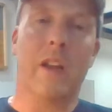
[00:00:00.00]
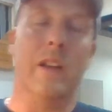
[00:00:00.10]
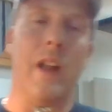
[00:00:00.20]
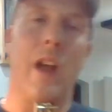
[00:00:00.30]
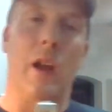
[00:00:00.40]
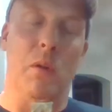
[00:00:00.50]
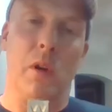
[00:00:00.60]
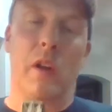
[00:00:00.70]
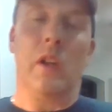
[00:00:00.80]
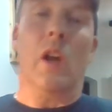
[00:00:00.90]
Now
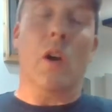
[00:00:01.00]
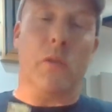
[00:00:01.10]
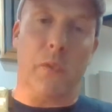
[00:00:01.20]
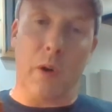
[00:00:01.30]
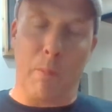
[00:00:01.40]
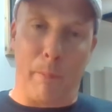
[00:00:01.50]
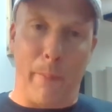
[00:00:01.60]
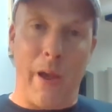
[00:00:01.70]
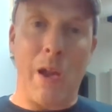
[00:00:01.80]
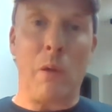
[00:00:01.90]
for
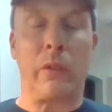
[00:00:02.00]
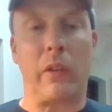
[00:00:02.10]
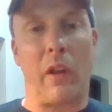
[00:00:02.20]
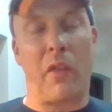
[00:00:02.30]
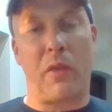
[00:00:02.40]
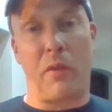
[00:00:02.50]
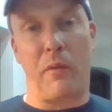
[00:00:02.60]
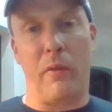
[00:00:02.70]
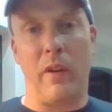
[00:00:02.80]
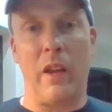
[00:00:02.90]
about
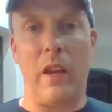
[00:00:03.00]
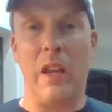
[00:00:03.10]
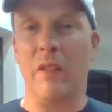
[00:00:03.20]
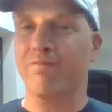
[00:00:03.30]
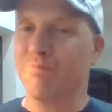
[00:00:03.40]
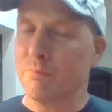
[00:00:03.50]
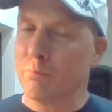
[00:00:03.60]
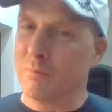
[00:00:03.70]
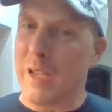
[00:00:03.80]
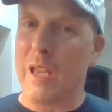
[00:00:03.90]
3,
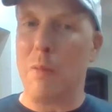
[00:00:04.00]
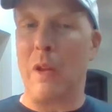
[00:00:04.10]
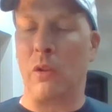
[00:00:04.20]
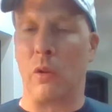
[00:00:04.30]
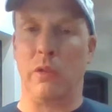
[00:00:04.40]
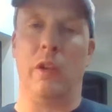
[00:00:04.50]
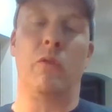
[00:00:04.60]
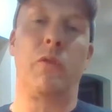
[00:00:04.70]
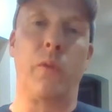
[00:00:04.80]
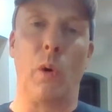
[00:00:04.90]
maybe touching
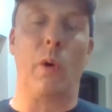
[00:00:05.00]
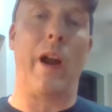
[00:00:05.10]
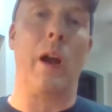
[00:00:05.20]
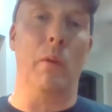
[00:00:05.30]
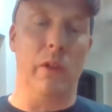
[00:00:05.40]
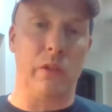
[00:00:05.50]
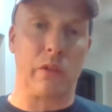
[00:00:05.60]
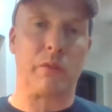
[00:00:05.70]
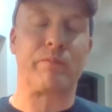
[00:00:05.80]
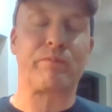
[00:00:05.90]
4 hours,